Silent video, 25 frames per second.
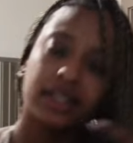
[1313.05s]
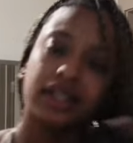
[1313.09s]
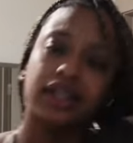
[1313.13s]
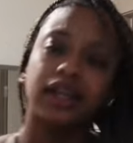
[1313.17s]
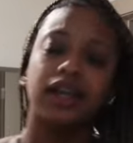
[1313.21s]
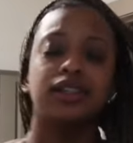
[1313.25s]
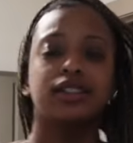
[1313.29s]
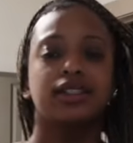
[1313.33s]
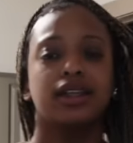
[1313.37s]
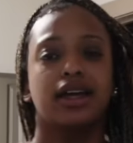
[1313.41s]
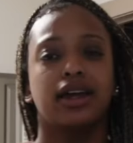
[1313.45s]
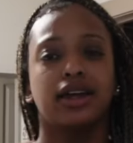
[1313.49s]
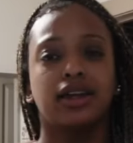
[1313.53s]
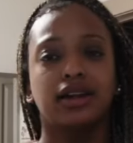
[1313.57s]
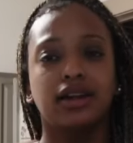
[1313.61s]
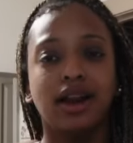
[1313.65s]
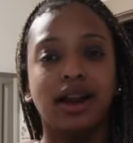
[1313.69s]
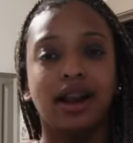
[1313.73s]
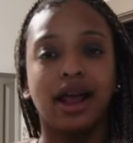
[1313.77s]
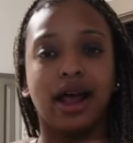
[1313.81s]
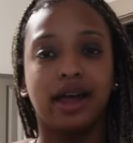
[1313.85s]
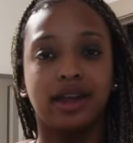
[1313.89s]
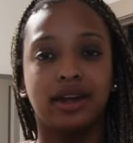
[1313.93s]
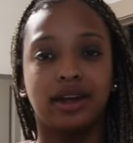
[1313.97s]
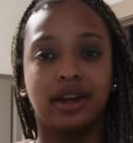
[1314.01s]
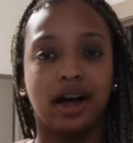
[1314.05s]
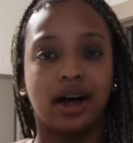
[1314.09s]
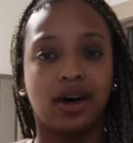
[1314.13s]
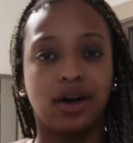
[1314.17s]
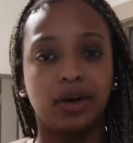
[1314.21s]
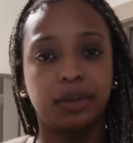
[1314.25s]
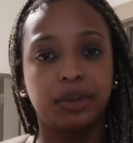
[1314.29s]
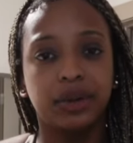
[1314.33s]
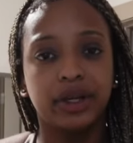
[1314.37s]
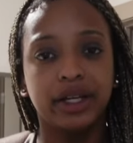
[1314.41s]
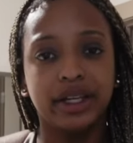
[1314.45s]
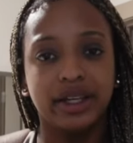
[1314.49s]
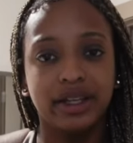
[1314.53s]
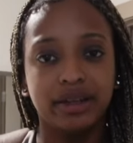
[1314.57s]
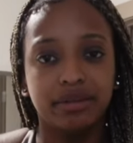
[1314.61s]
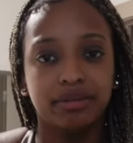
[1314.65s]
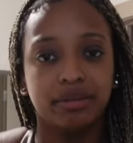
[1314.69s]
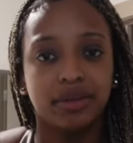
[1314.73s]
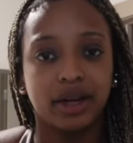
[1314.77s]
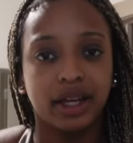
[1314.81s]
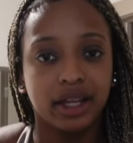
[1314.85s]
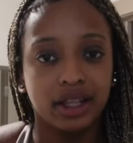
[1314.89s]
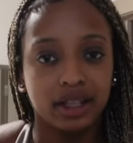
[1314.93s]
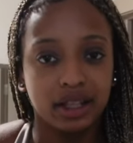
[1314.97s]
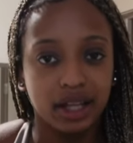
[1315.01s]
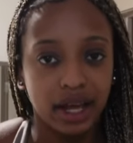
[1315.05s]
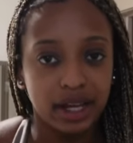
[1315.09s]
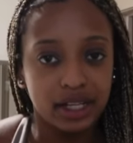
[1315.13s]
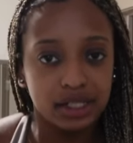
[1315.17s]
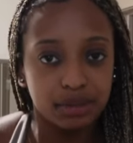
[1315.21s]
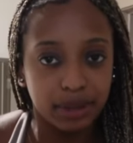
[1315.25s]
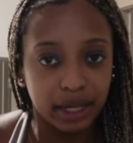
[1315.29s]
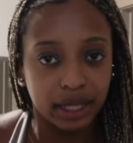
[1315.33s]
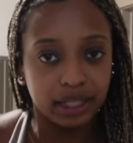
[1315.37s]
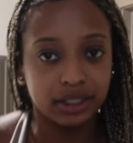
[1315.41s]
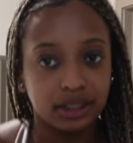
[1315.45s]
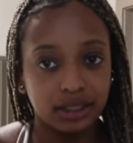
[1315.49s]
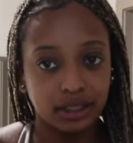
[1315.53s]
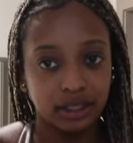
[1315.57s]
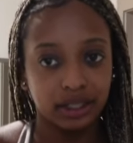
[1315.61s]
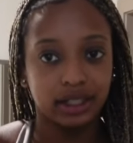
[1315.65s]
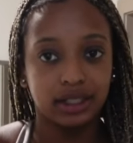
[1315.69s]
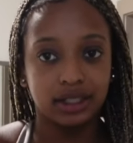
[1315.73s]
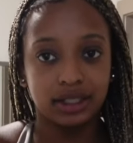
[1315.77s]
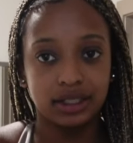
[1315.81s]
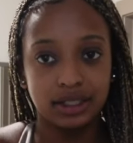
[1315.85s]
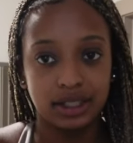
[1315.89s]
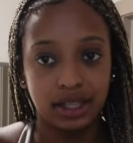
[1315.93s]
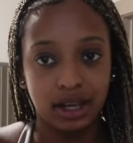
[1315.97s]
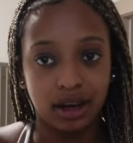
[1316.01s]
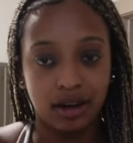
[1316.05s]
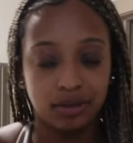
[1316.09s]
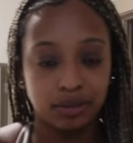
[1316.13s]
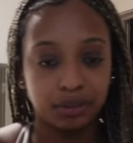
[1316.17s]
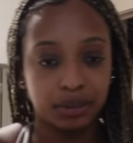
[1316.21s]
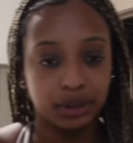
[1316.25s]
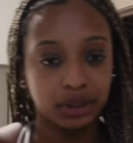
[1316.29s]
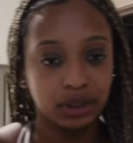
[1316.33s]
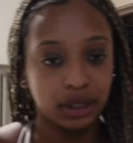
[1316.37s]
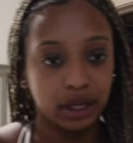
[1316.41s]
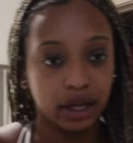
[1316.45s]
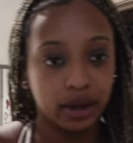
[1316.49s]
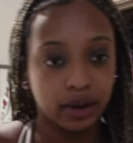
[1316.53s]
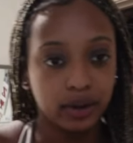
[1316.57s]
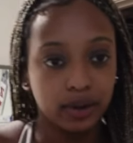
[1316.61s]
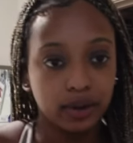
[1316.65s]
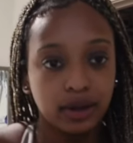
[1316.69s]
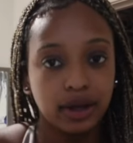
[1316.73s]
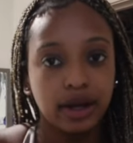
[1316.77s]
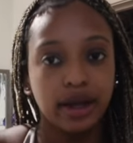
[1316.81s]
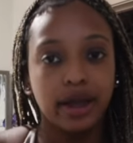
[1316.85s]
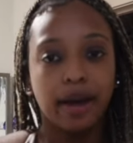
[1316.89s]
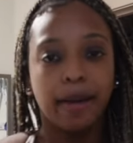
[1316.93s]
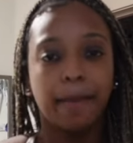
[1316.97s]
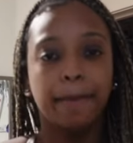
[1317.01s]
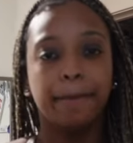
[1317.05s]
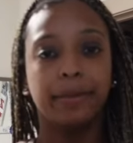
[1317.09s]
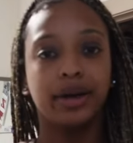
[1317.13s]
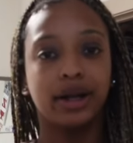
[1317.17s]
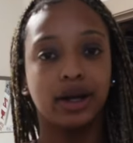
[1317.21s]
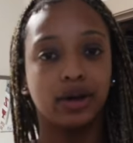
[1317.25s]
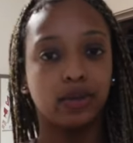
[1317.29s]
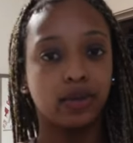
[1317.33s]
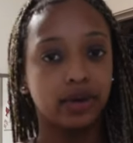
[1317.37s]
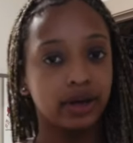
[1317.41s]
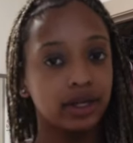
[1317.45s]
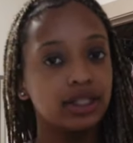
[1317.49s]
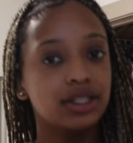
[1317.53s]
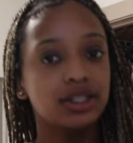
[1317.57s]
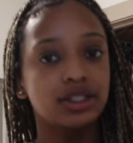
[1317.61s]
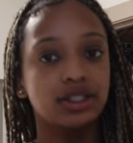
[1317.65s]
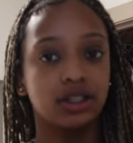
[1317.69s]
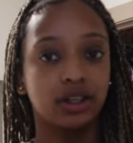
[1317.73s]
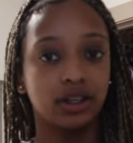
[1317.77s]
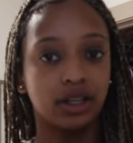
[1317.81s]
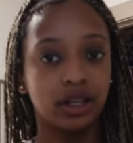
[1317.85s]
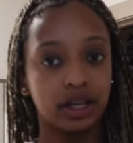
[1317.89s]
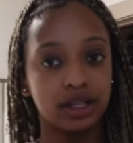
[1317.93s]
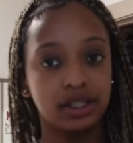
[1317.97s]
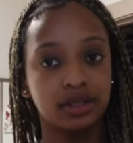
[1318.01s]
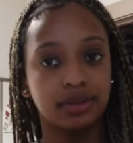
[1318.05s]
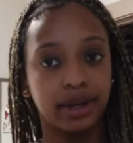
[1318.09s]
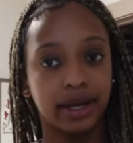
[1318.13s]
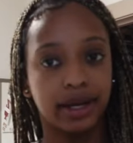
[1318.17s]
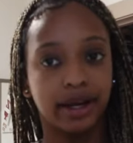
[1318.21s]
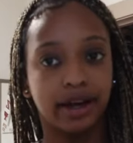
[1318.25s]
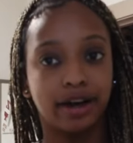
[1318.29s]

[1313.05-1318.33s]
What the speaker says: like I said, and I'll put my ClassPass link down below. But I wanted to show you guys my